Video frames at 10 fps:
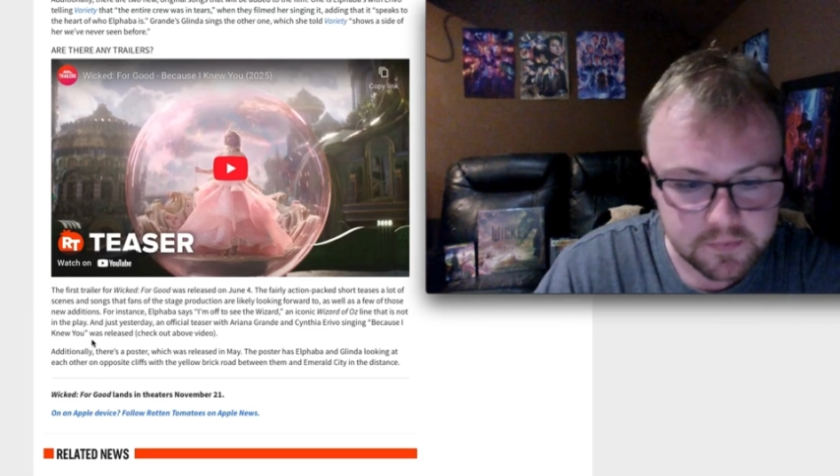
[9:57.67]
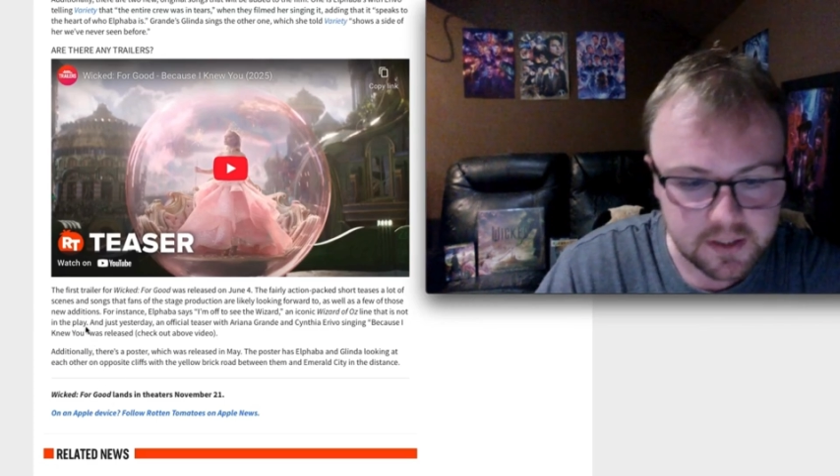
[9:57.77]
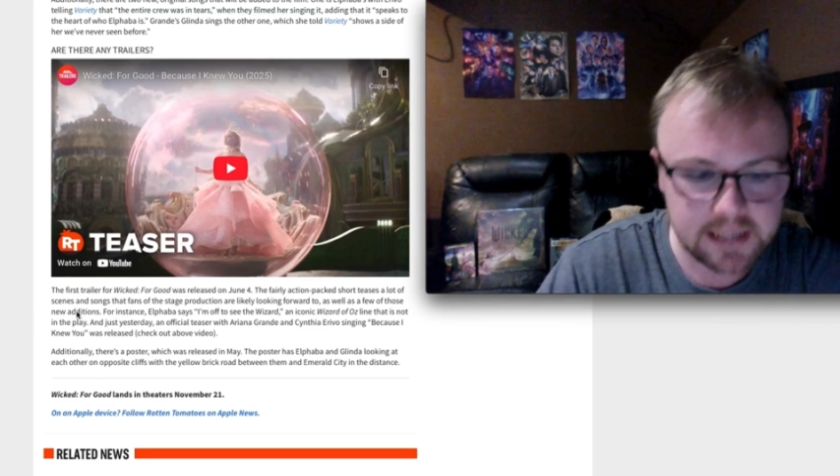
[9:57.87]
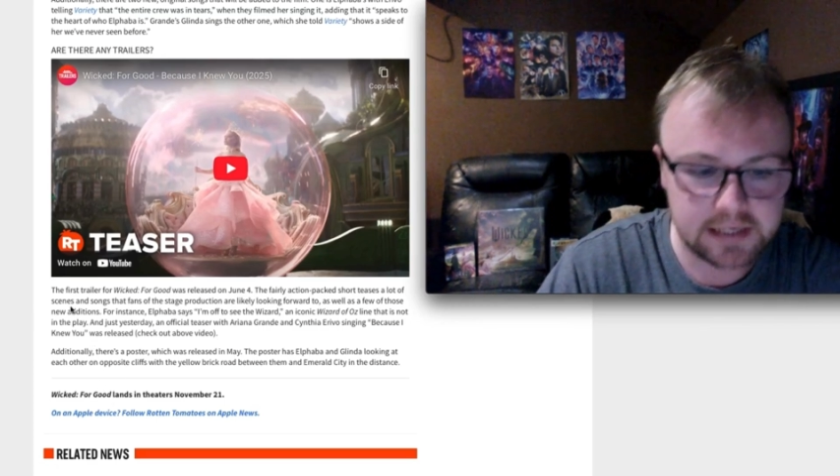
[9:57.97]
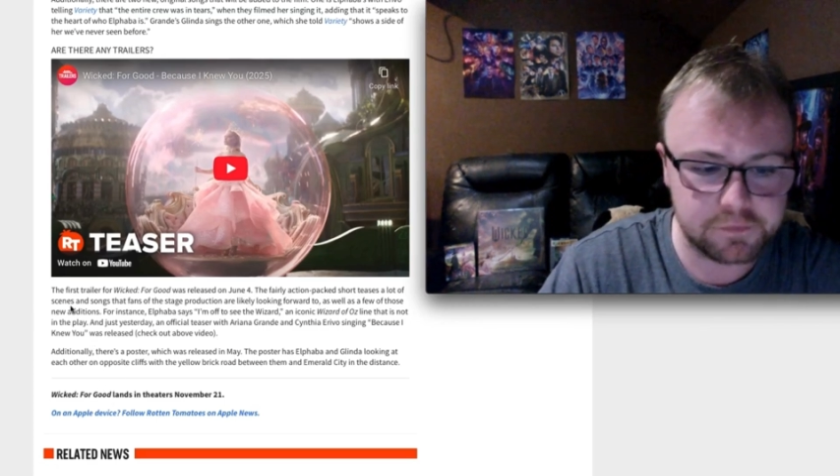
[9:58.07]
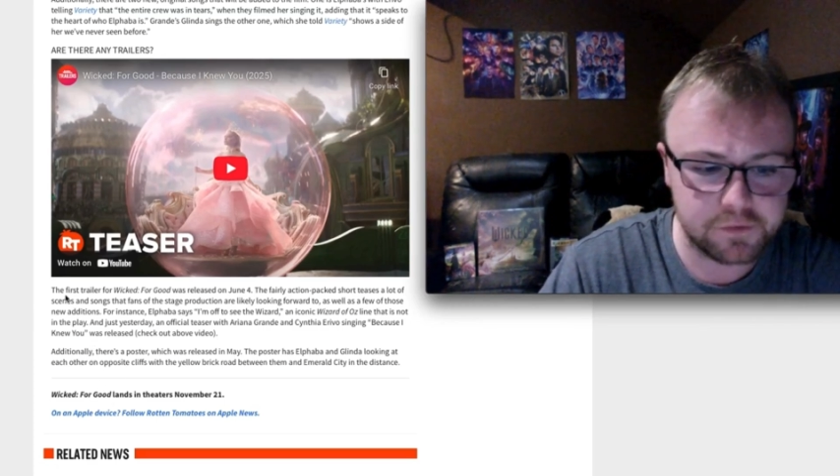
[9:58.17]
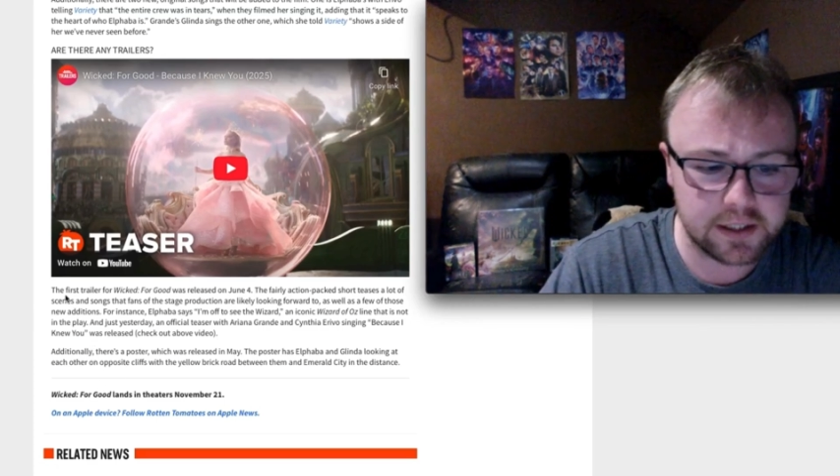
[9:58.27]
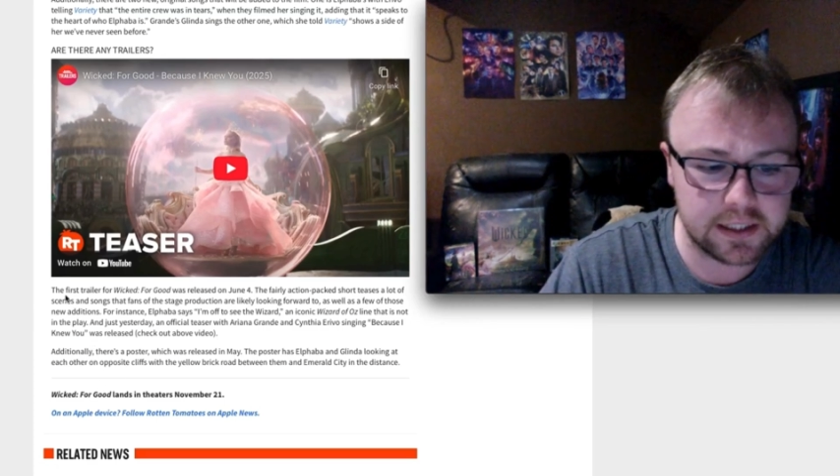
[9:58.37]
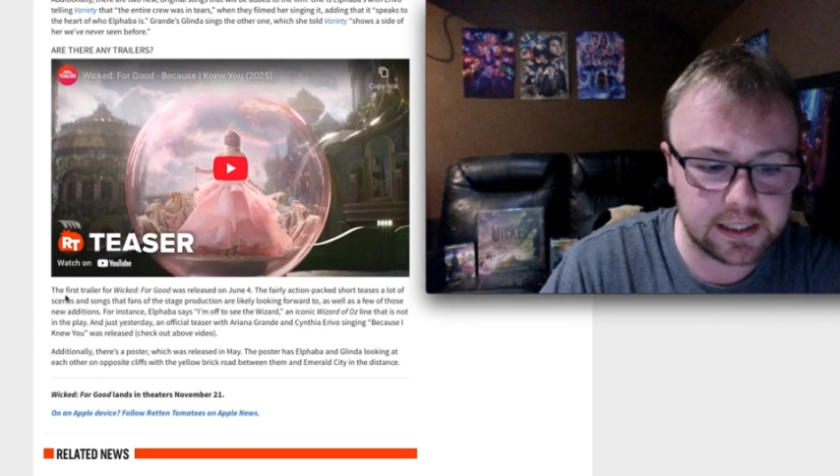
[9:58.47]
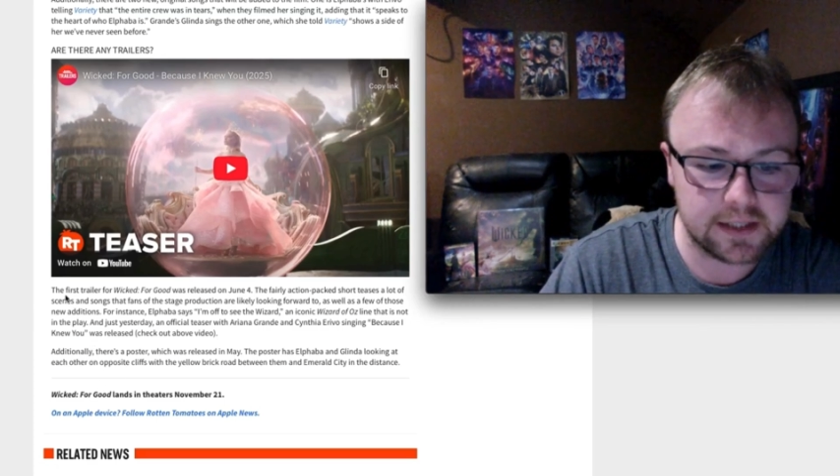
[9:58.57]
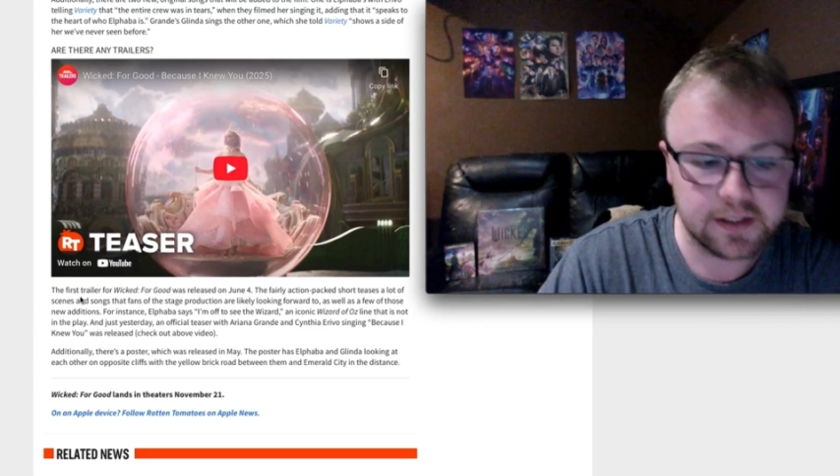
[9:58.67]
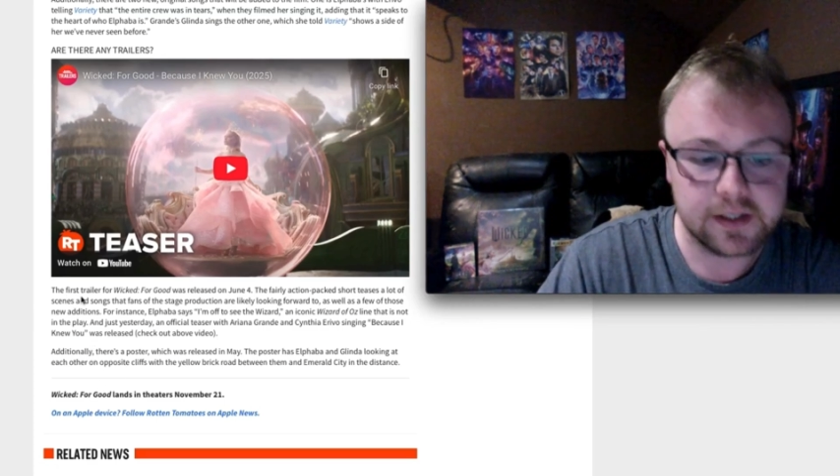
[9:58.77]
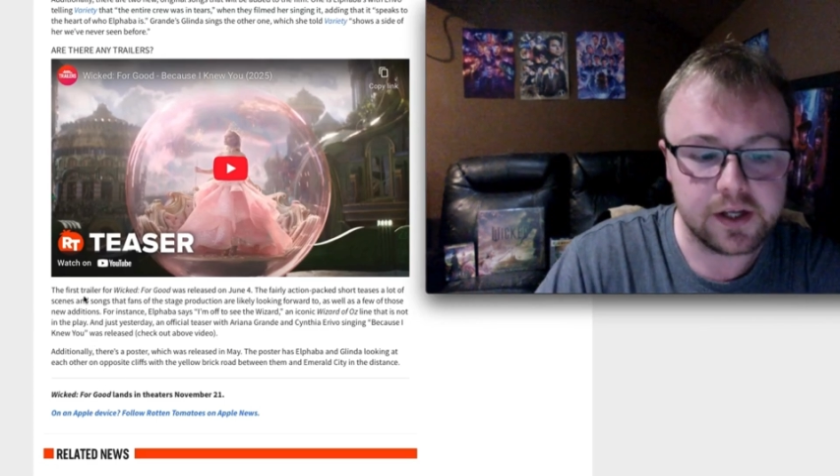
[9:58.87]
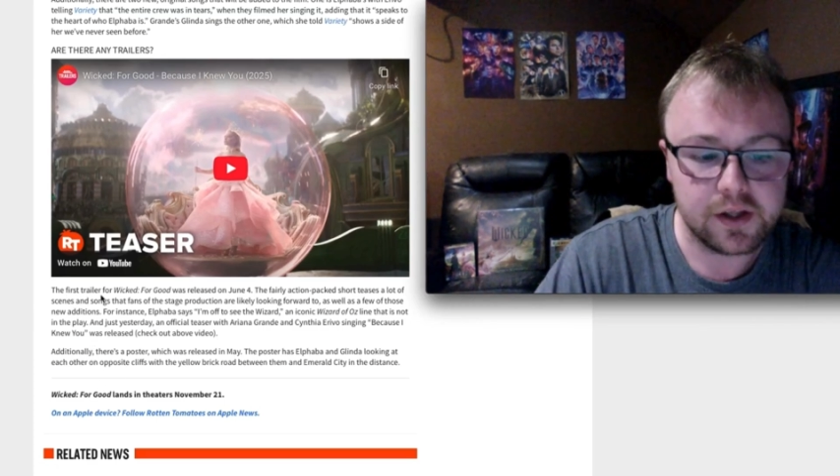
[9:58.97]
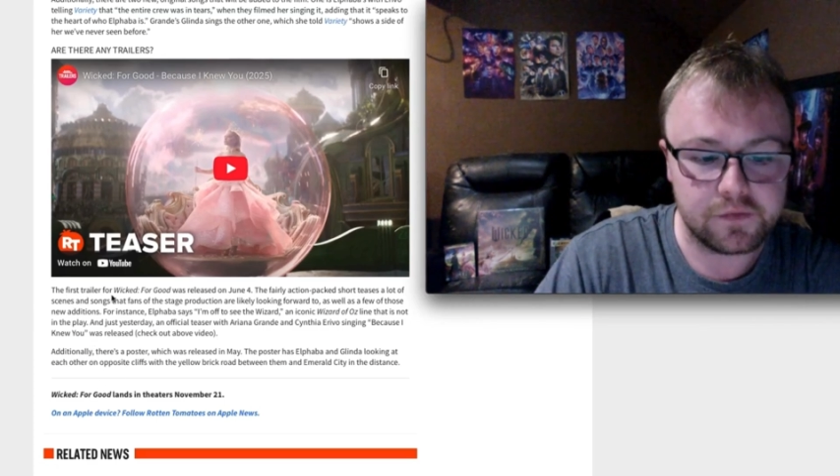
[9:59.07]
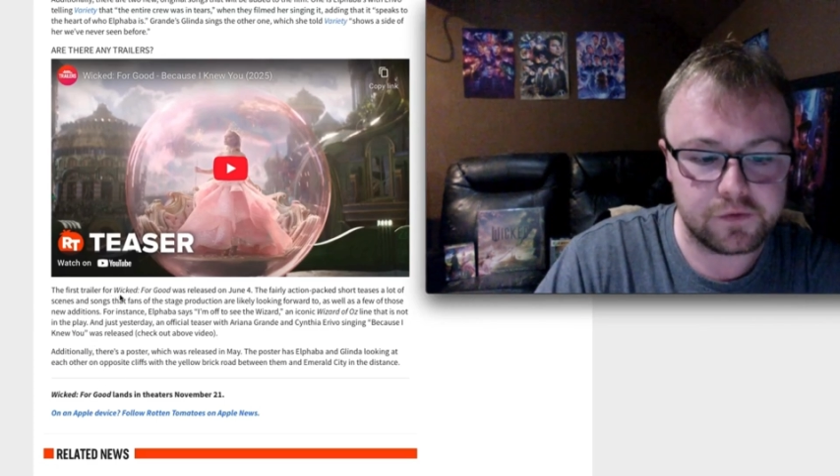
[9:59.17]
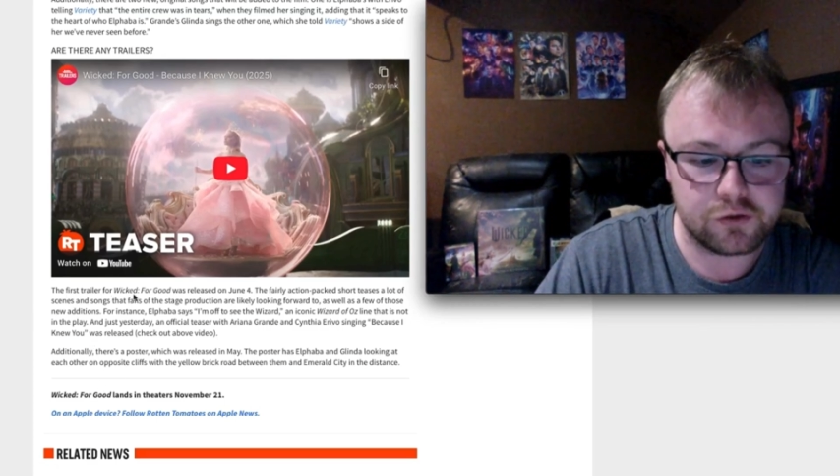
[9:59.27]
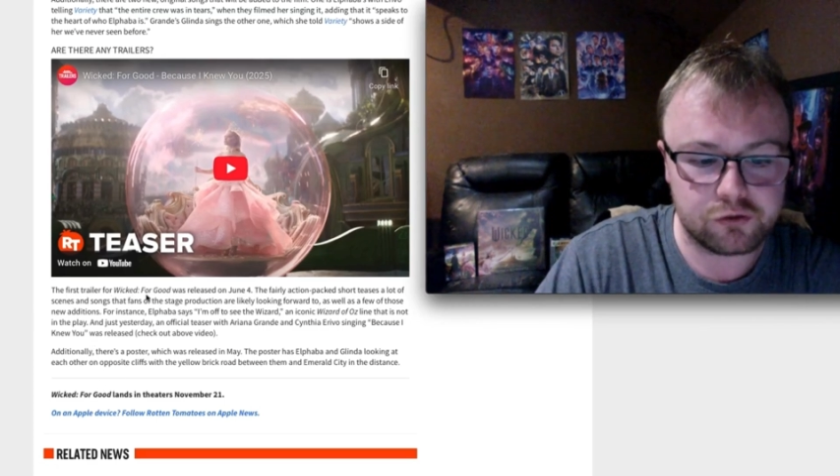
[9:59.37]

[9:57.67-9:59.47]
And then finally, The first